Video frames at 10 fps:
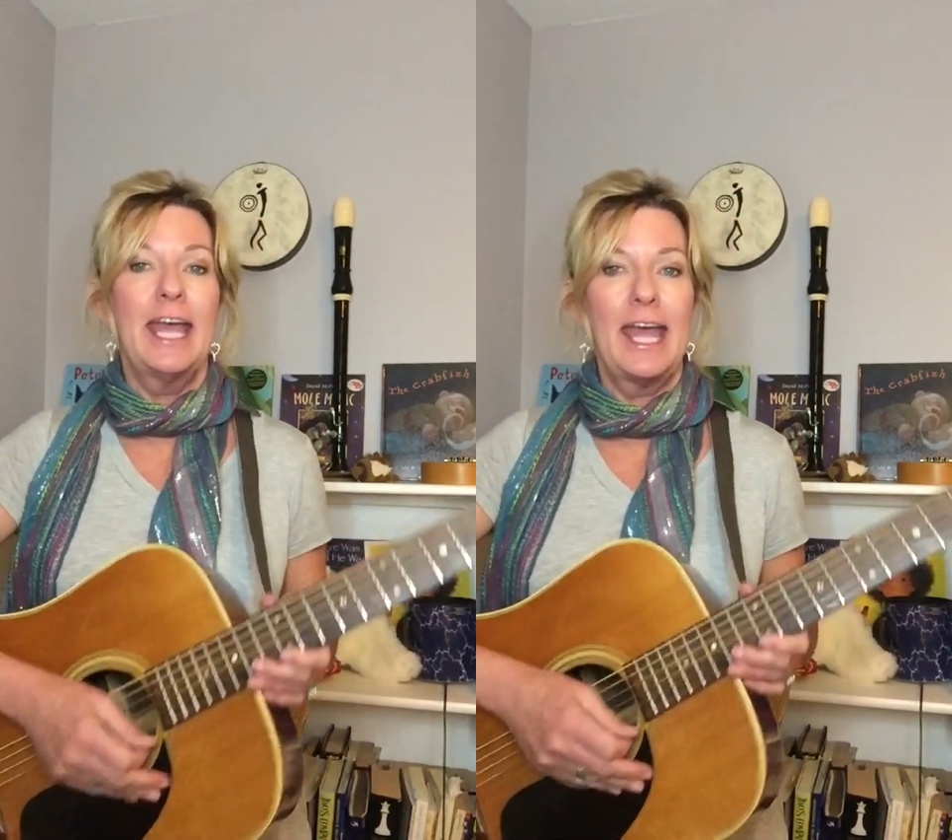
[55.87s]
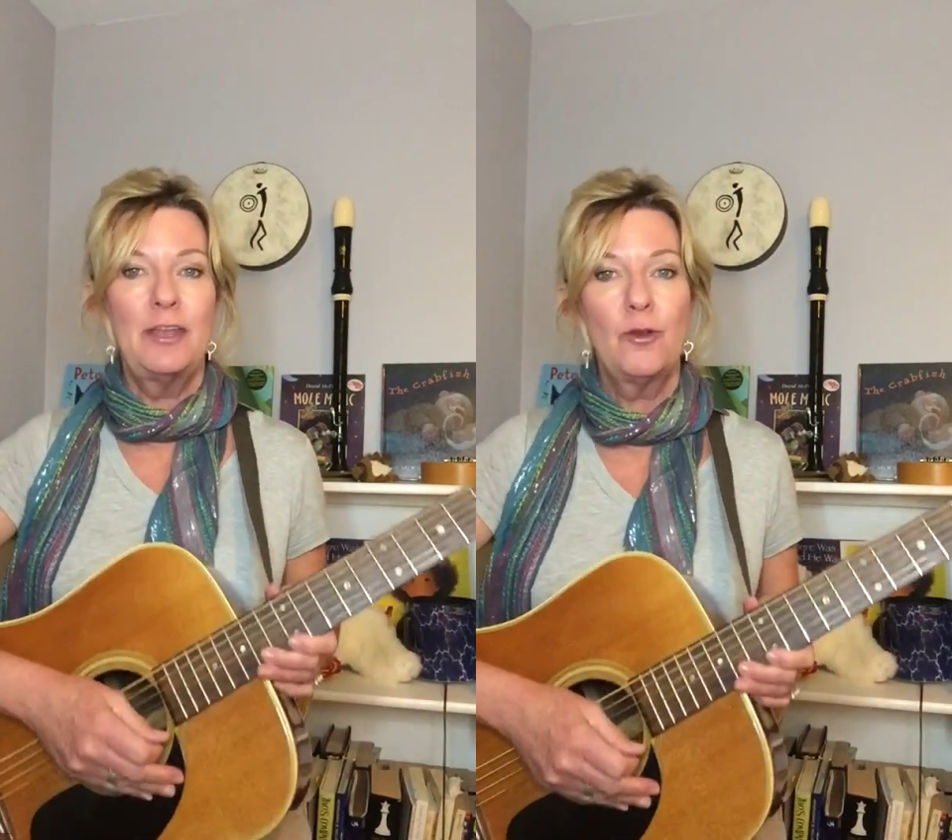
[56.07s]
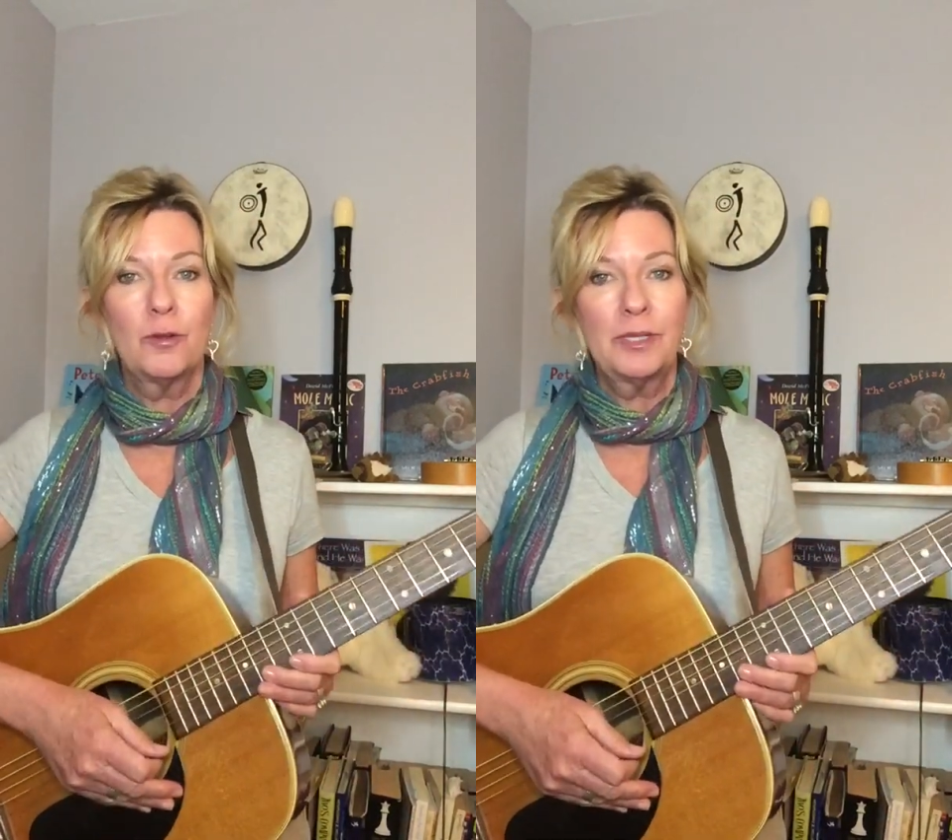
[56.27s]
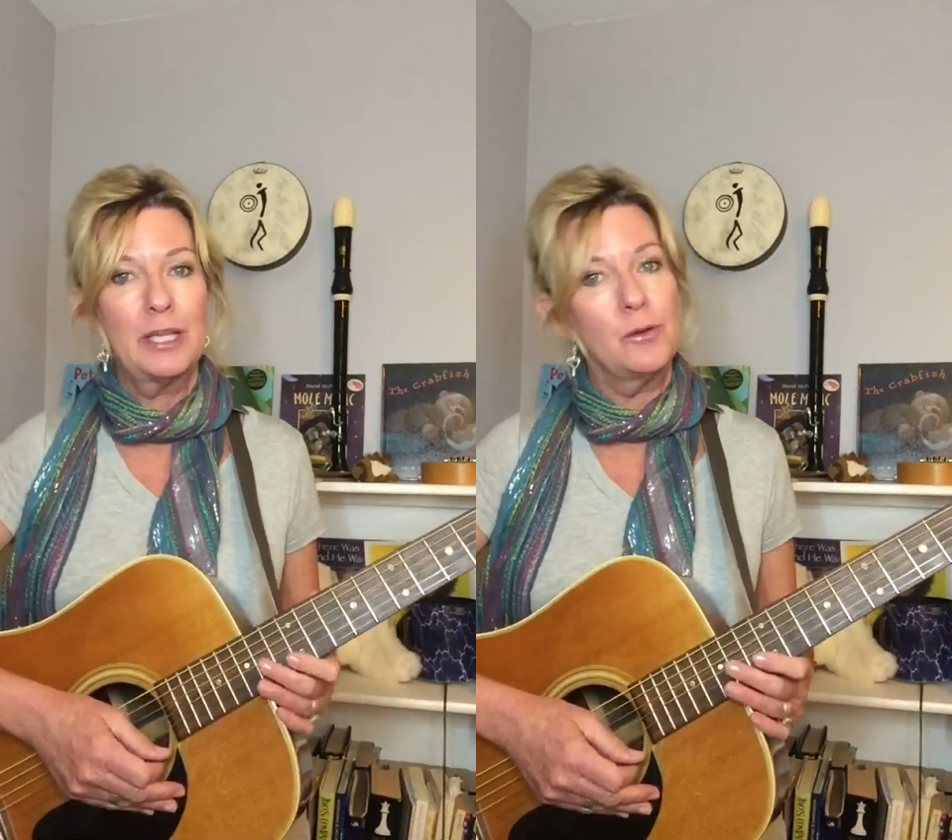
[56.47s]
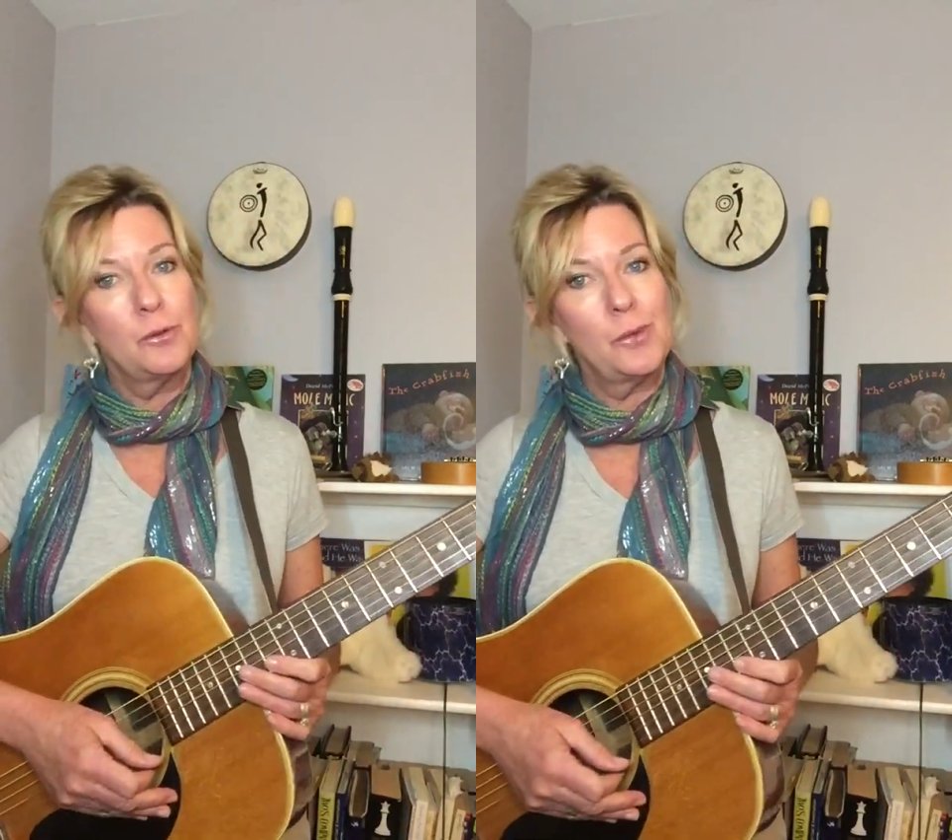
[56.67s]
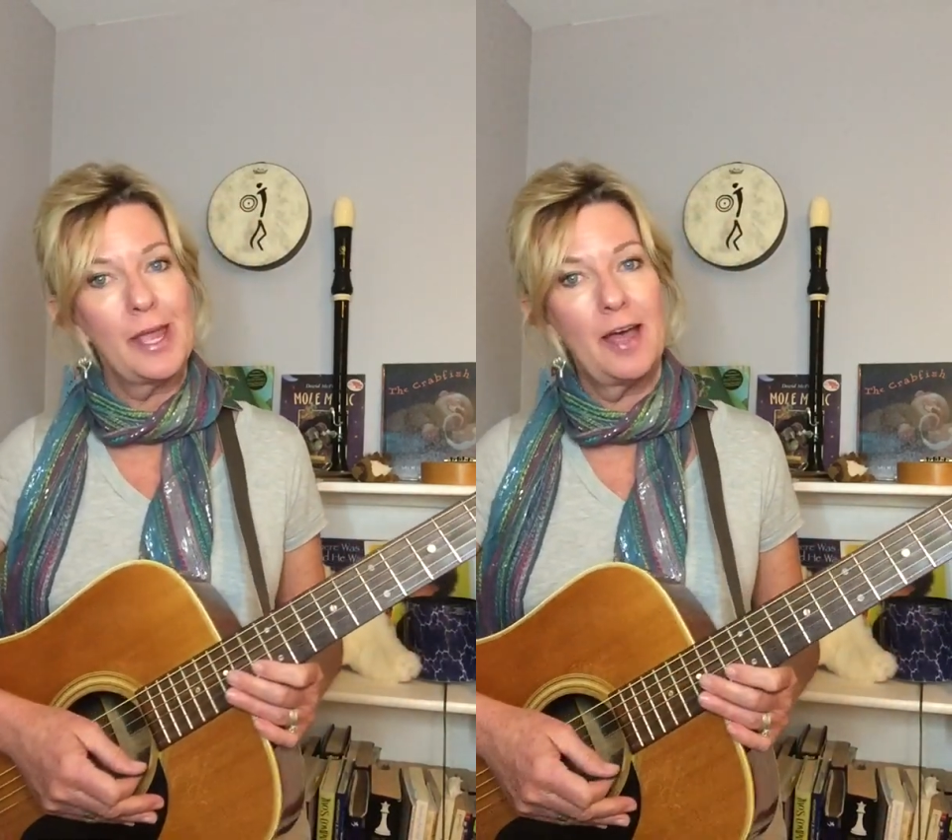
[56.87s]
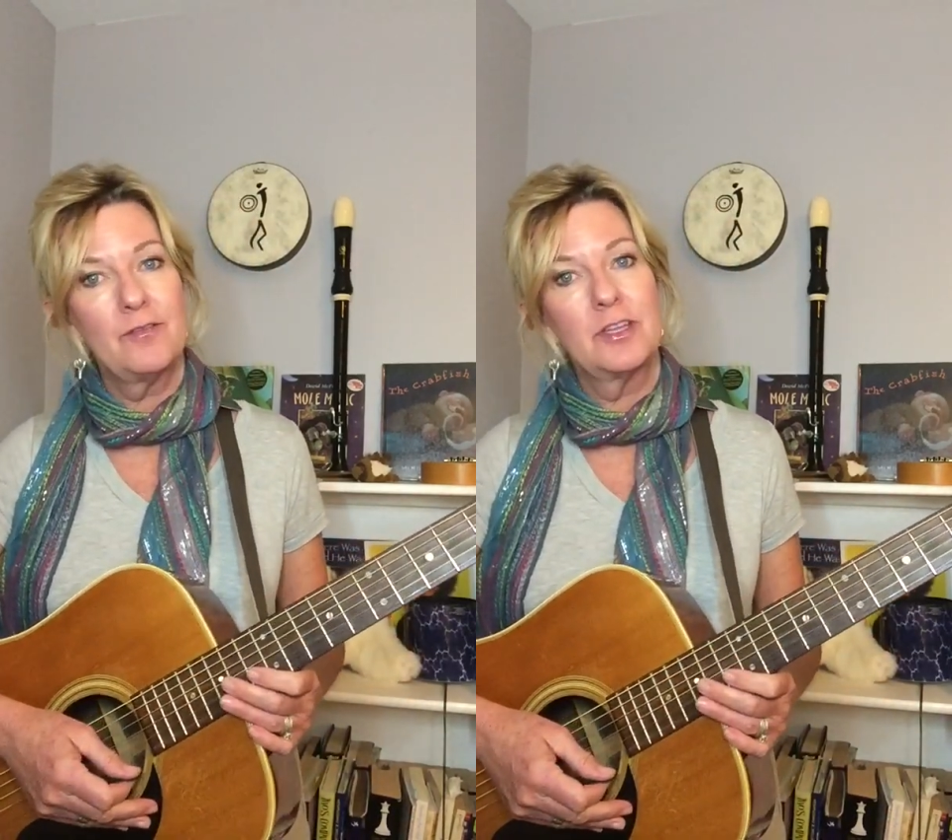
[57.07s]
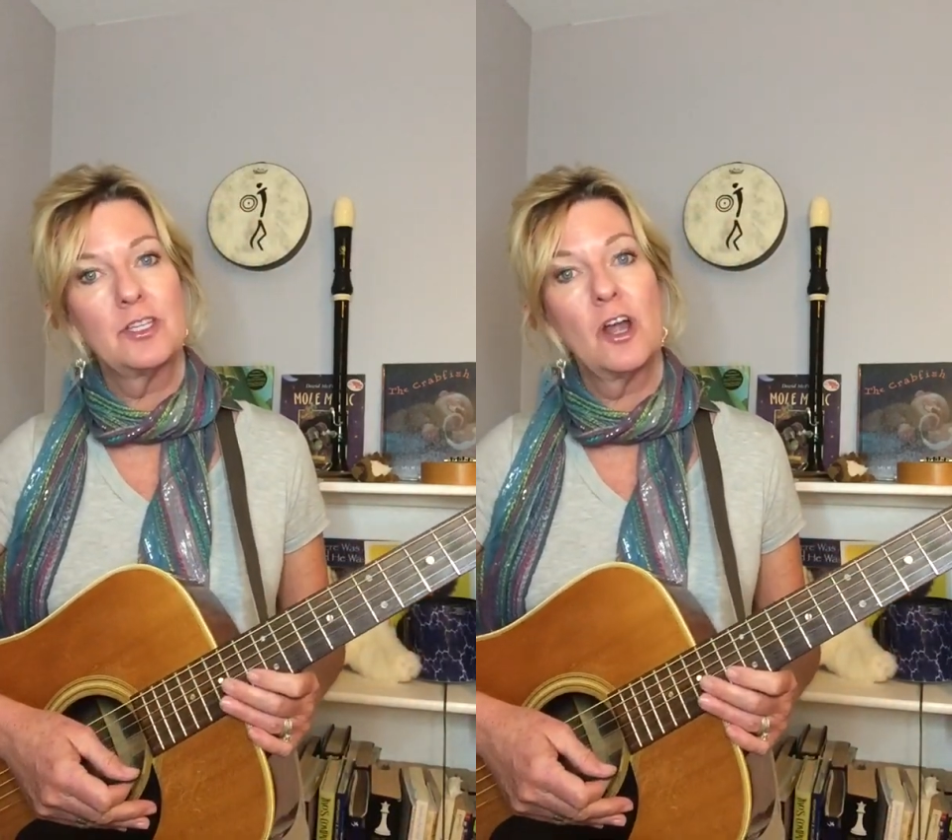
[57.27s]
And normally when we
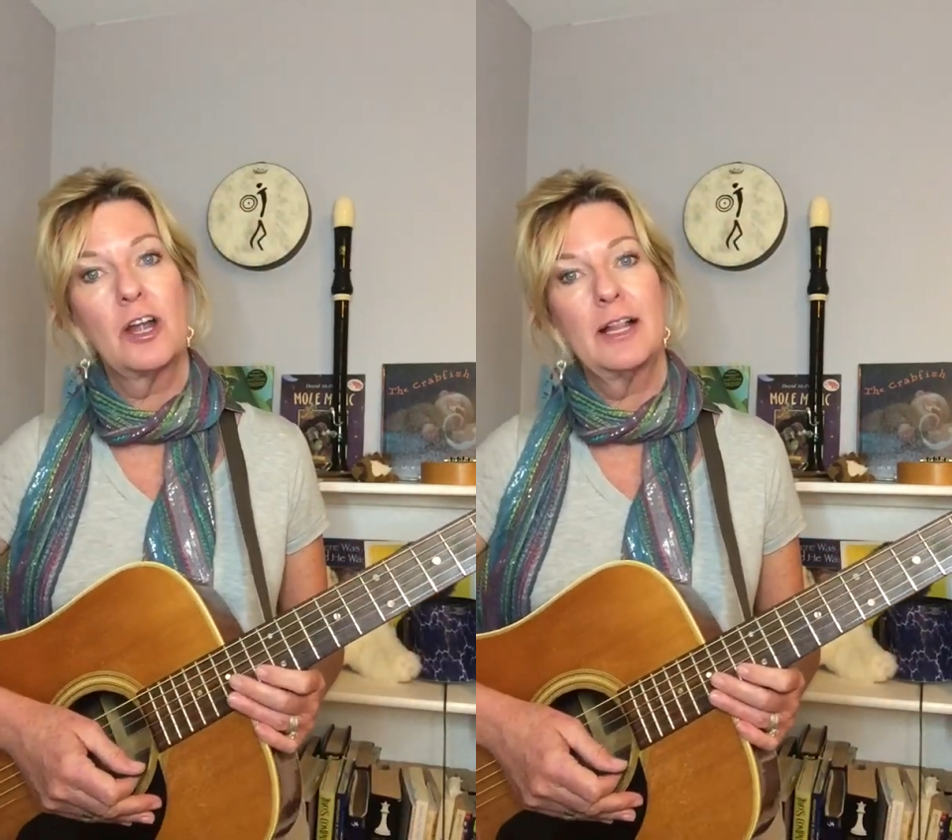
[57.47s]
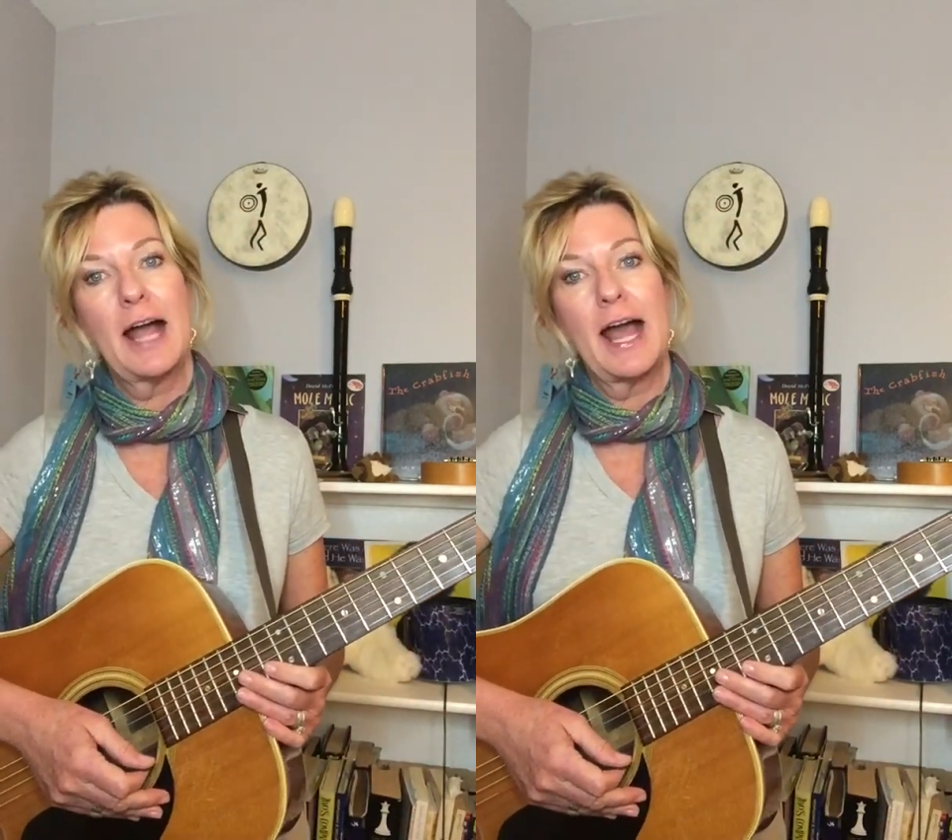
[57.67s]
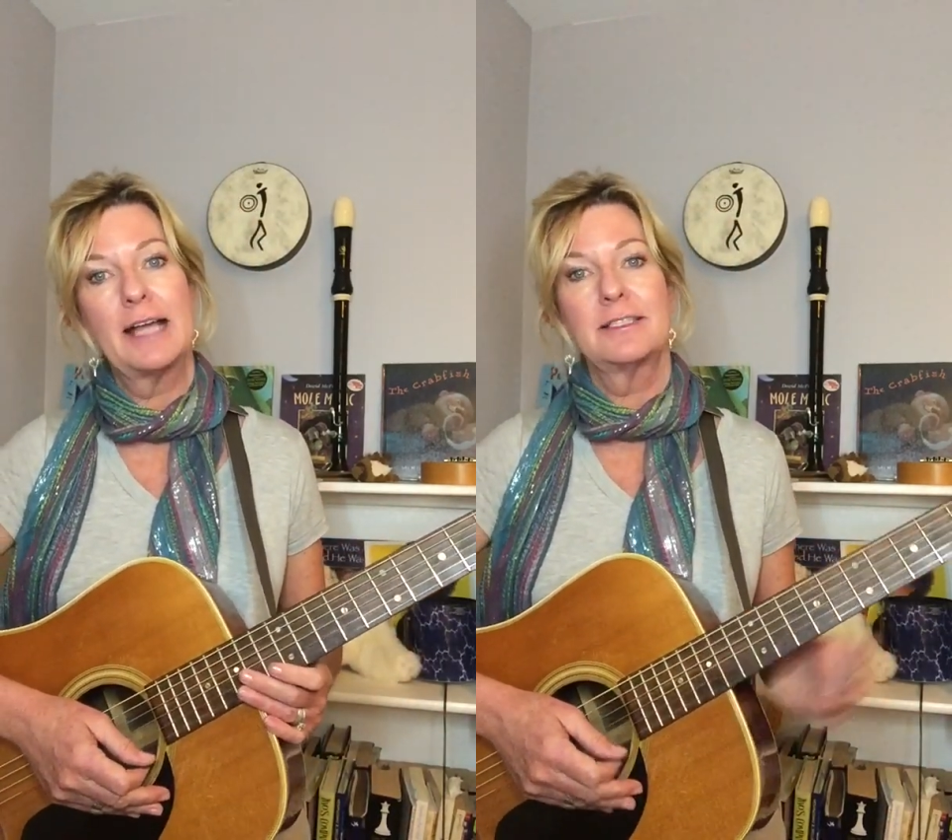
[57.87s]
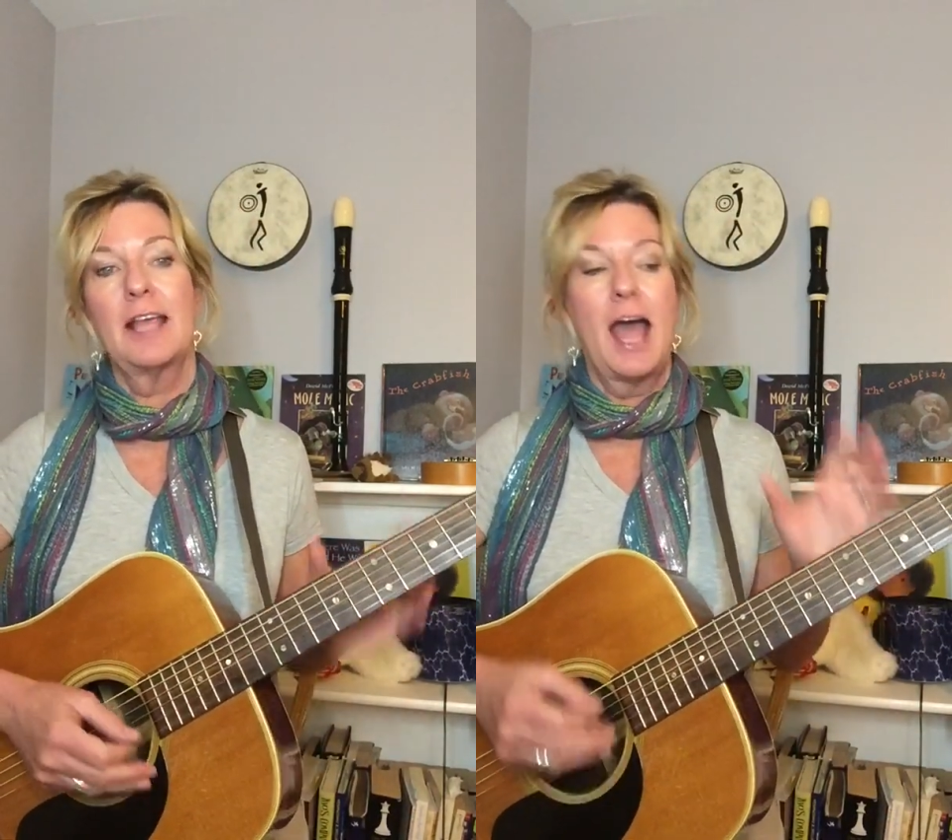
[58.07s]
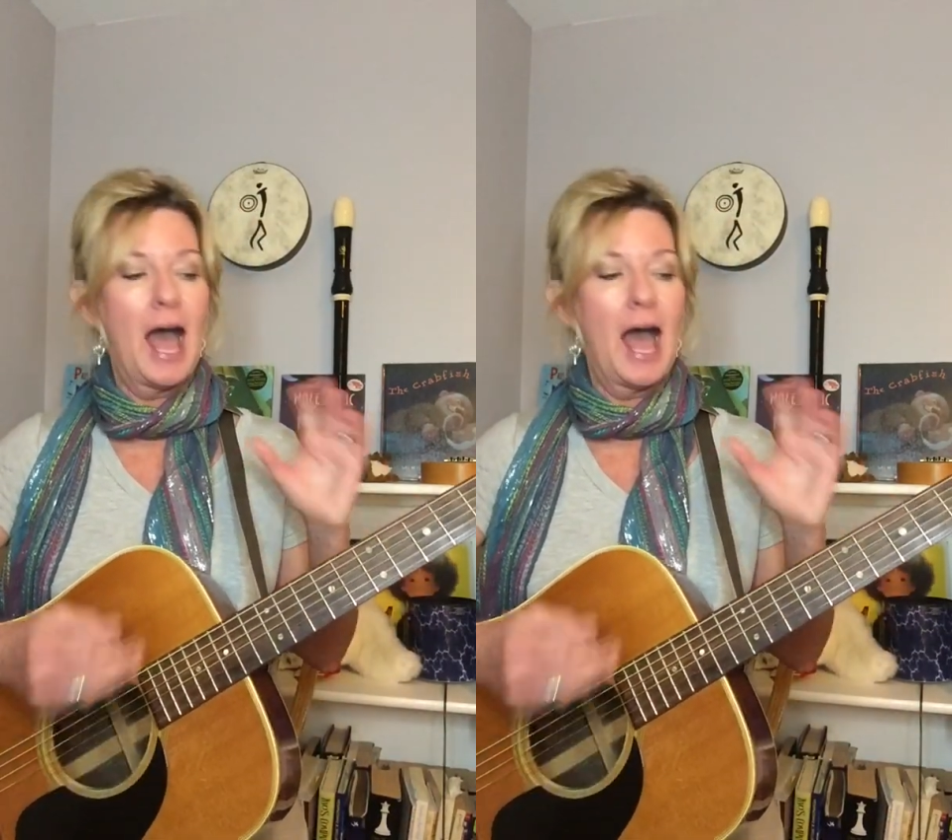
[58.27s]
have guitar class,